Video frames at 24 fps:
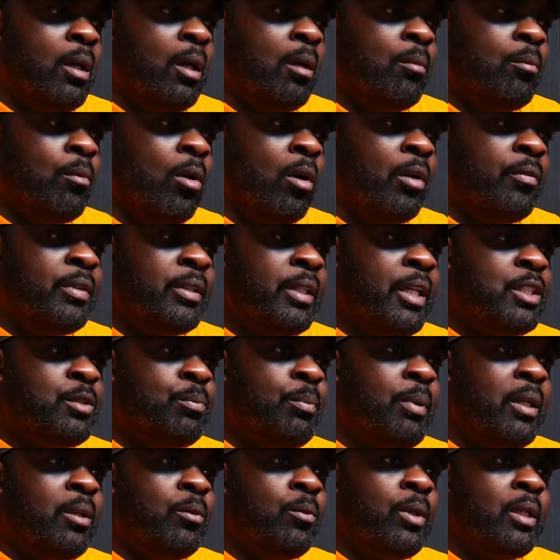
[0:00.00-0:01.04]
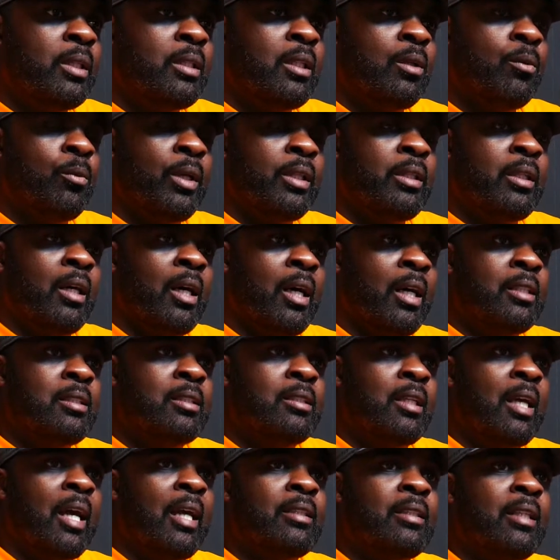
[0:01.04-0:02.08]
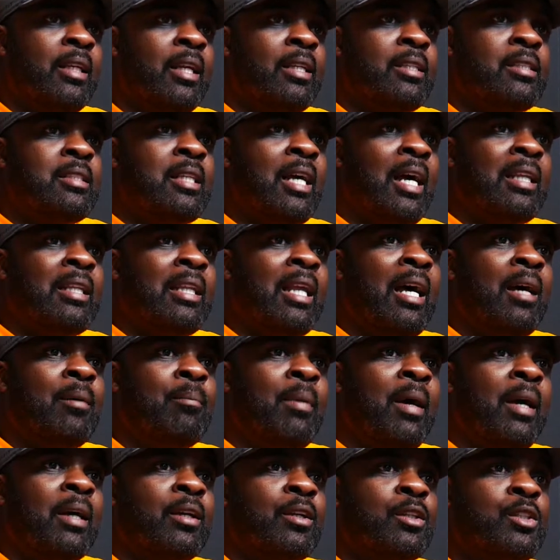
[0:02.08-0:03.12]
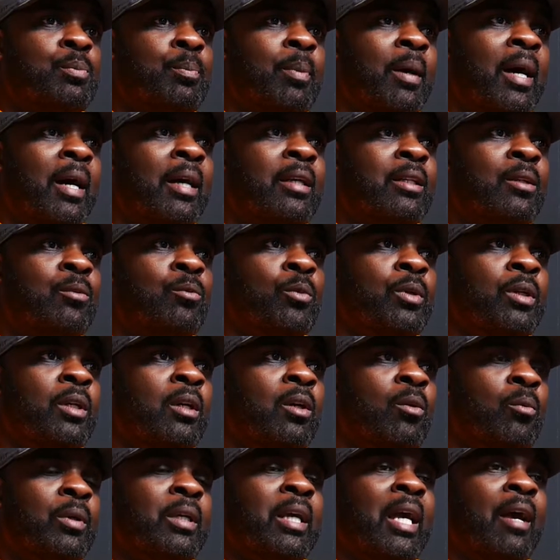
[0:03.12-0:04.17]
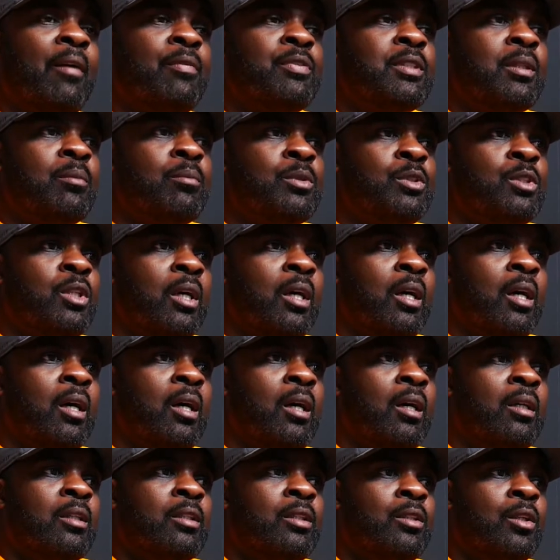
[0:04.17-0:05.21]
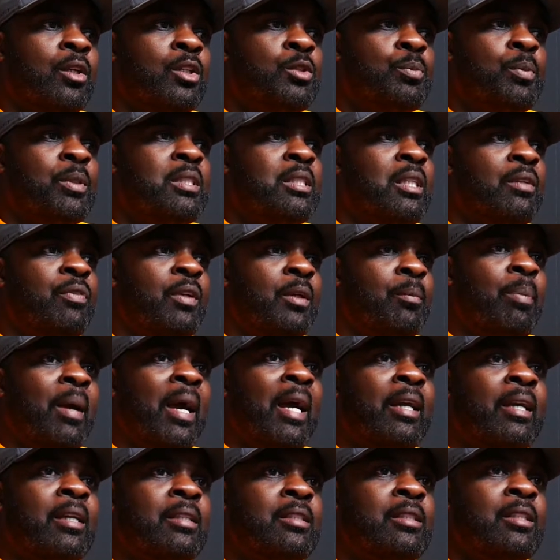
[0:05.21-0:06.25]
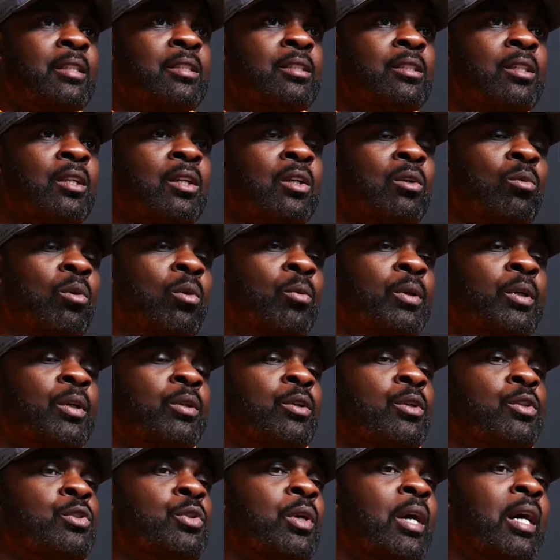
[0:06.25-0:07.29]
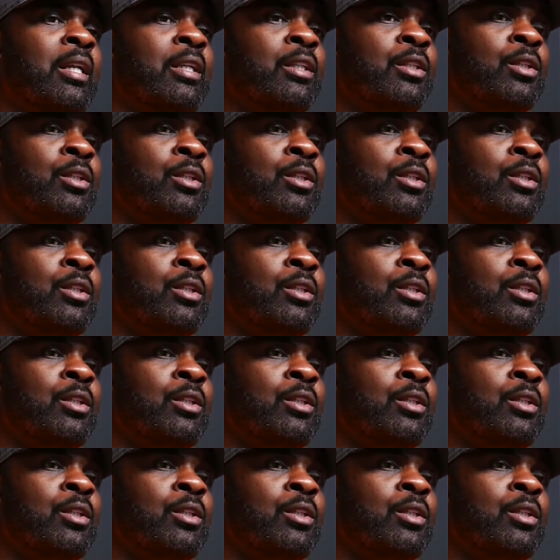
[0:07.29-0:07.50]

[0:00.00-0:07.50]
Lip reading: Morvin has been with us at the inside linebacker spot, and we have some, you know, specific packages where we're going to try to